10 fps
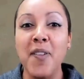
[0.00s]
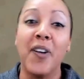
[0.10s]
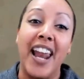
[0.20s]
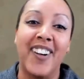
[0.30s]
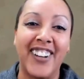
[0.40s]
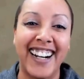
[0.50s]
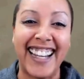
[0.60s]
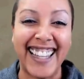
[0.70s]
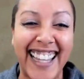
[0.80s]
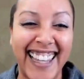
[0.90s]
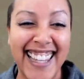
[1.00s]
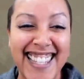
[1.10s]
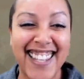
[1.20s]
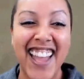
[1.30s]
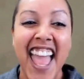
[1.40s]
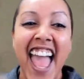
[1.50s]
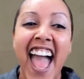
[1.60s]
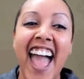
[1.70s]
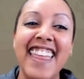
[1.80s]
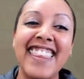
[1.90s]
whatever. Yeah,
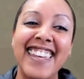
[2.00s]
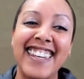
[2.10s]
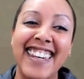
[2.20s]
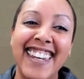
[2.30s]
Yoda, whatever. Then,